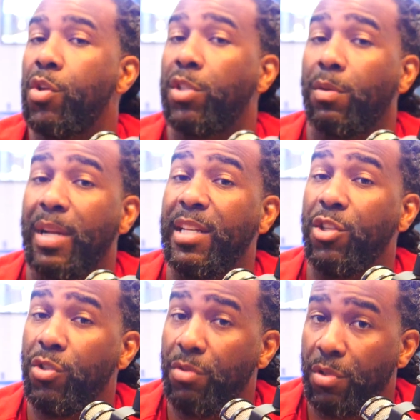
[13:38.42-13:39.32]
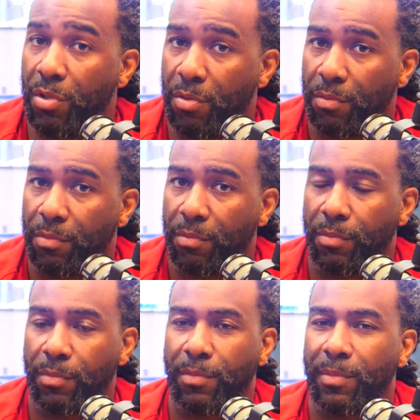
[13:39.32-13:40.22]
So what I need you to do
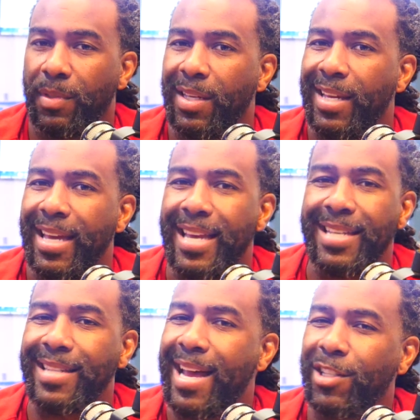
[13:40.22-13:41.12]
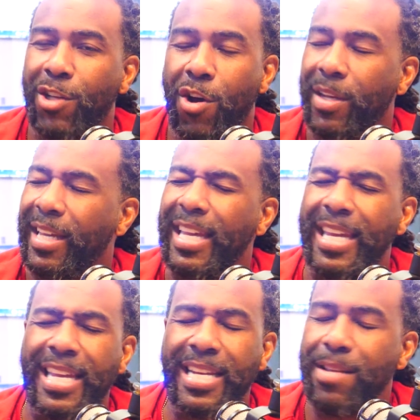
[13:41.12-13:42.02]
is not talk
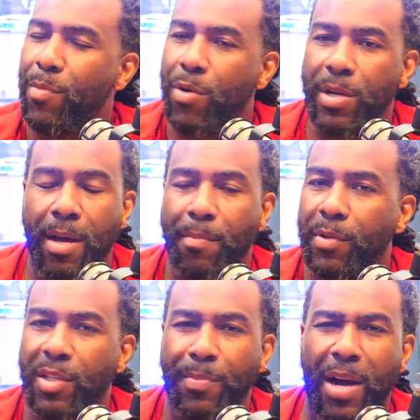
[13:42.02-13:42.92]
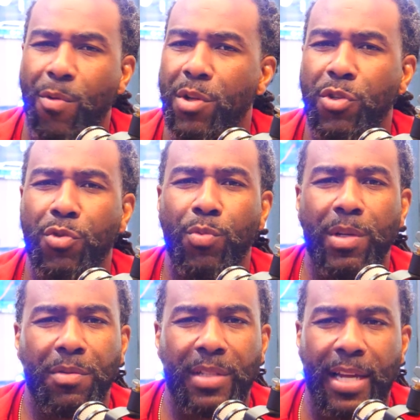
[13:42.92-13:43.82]
any more numbers about what you
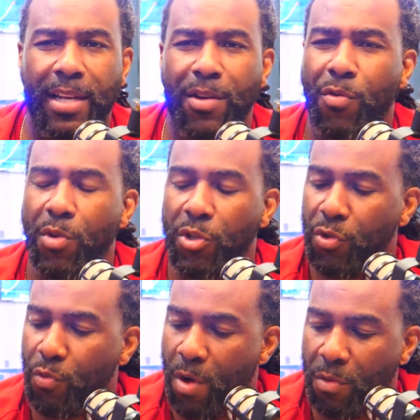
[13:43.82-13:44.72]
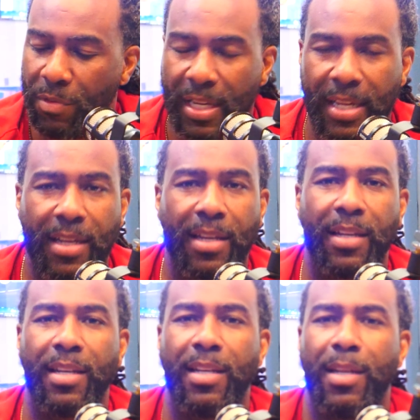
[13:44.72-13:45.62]
will take, what you won't take,
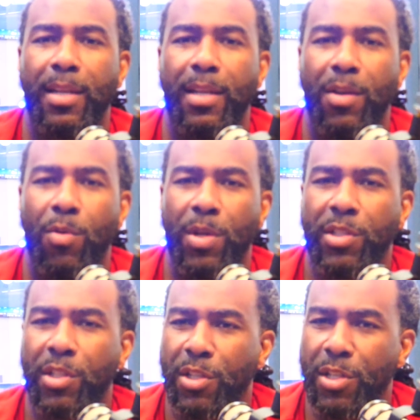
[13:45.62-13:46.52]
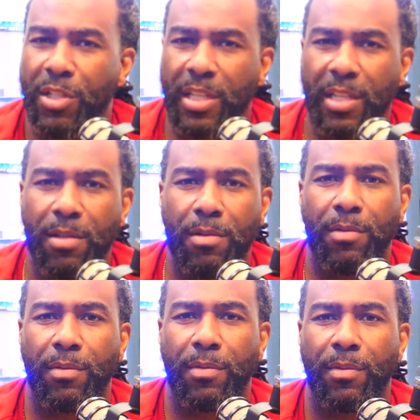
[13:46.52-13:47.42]
what's a good deal.
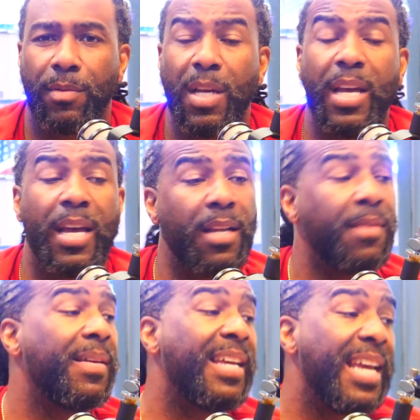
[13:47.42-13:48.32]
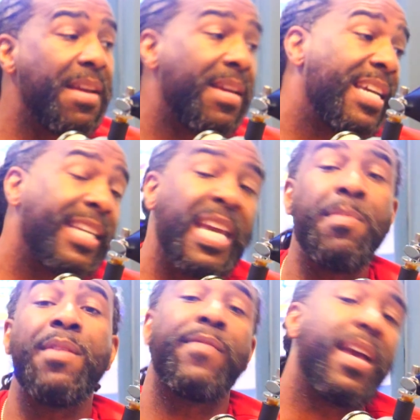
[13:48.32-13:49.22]
And
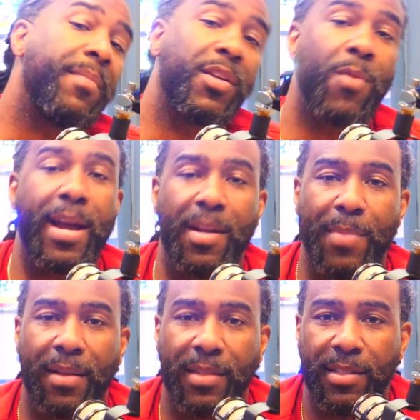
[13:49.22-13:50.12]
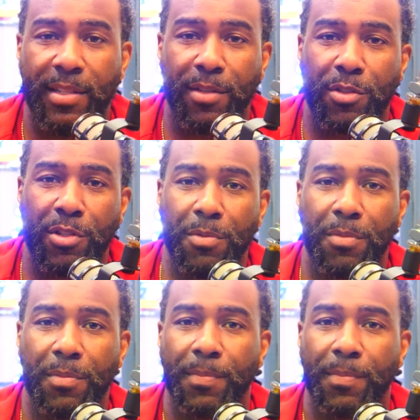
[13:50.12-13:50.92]
keep your family quiet about these deals too.